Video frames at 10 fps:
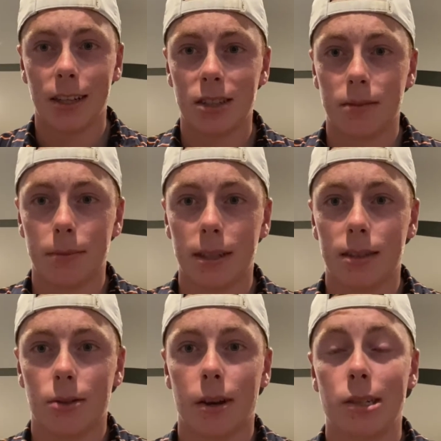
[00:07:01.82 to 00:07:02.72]
I just missed,
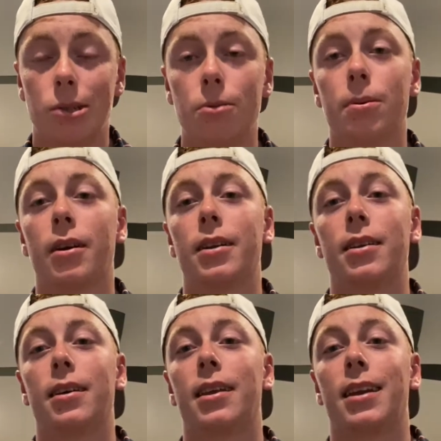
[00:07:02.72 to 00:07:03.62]
so I 2-putt
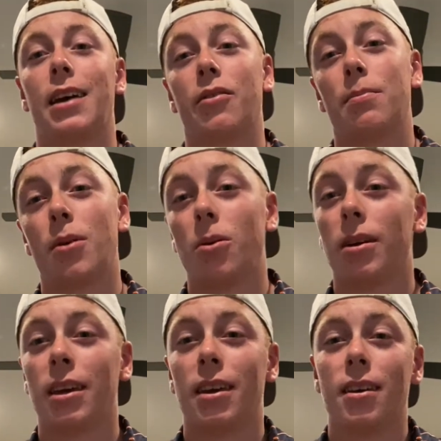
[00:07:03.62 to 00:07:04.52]
and then have a
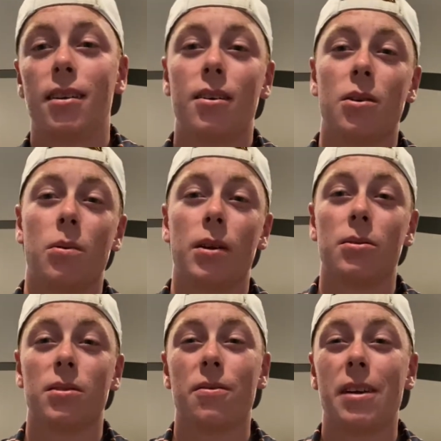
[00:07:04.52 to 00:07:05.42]
bogey when it
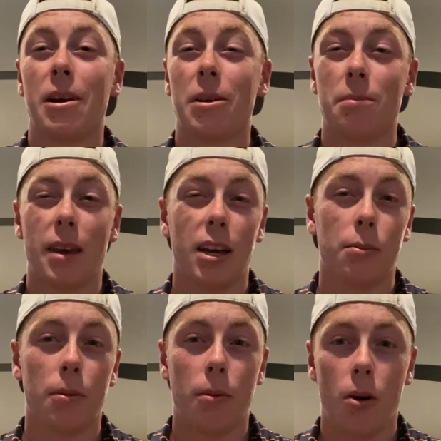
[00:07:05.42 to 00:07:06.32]
was a very
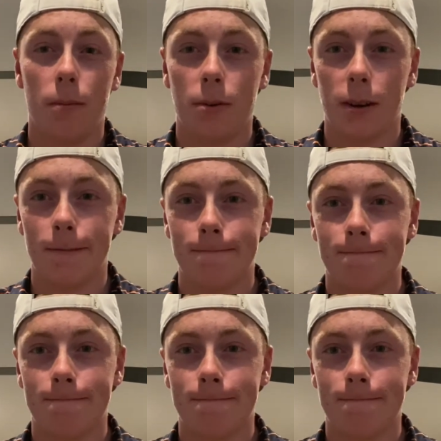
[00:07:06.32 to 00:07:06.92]
makeable par putt.